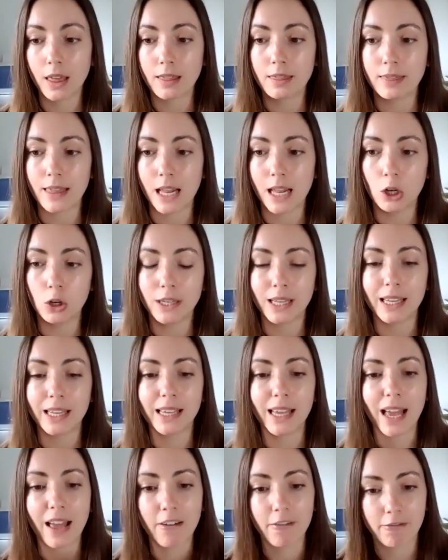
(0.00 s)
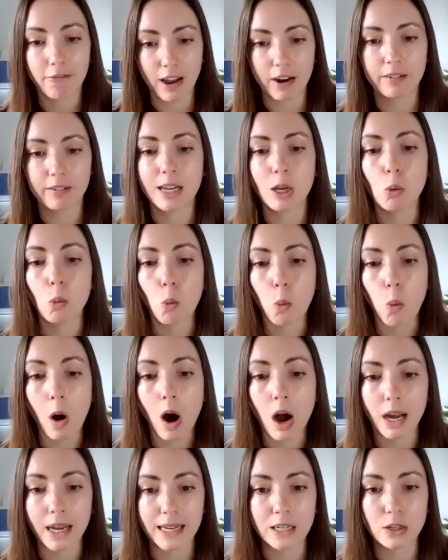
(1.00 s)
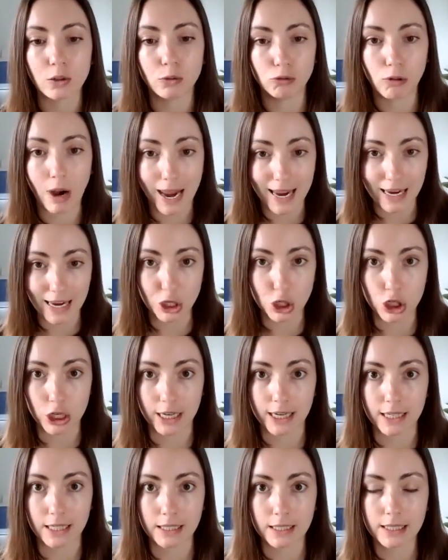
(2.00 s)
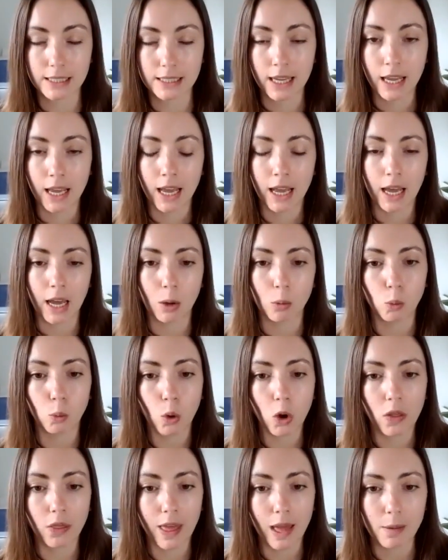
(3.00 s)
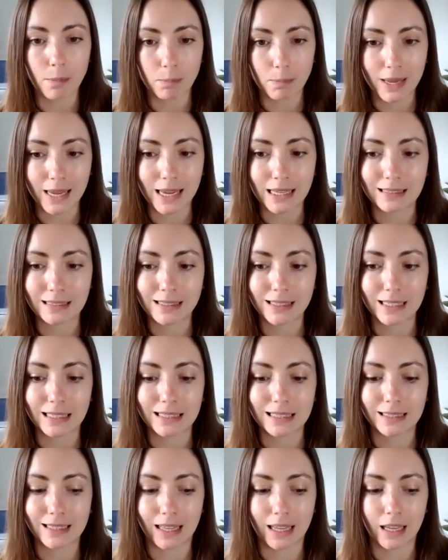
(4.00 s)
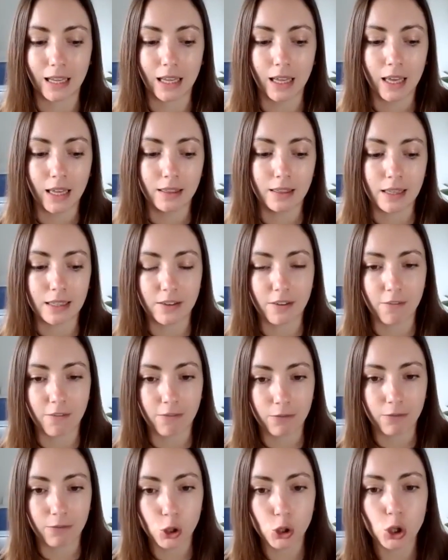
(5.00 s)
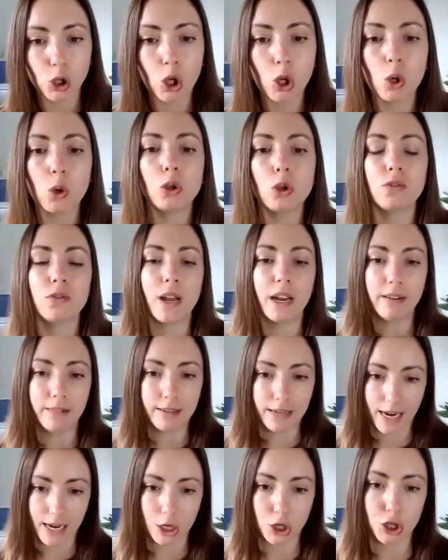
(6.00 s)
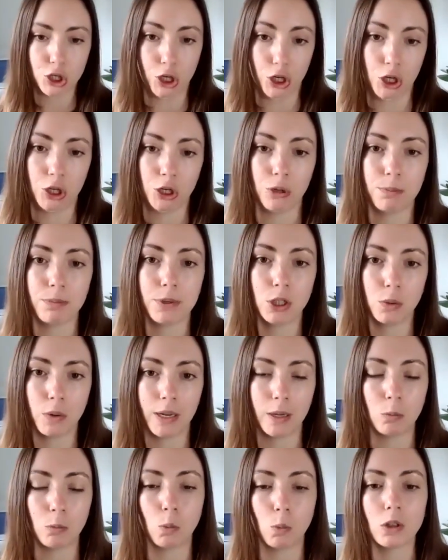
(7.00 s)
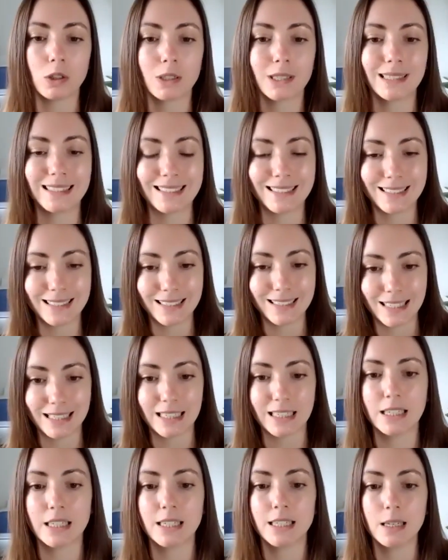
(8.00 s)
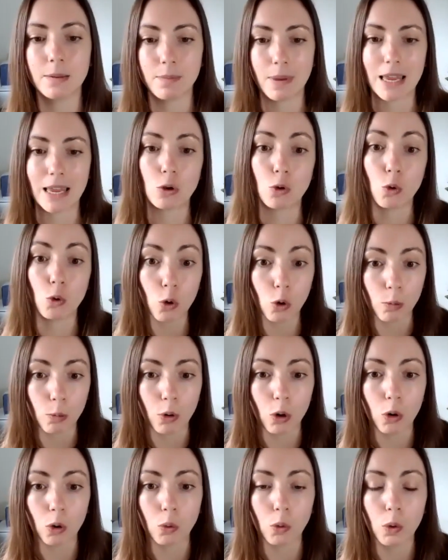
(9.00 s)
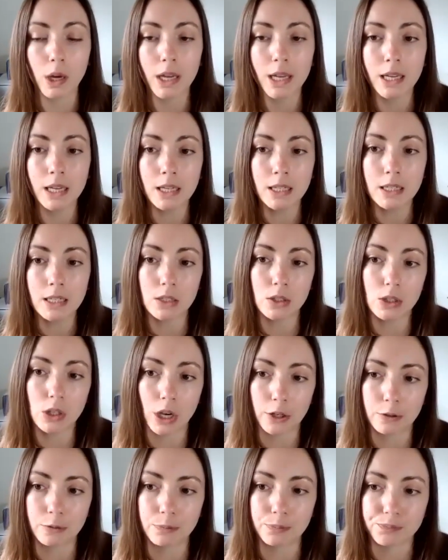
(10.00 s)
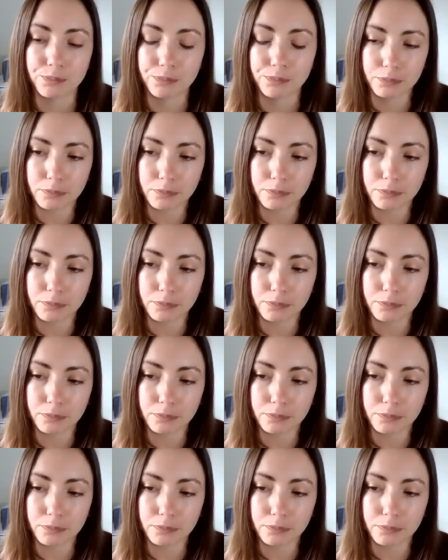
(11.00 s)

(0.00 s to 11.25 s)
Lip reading: they're looking at very wide ranges. And what that means is that there's a huge variation between what's considered to be normal. So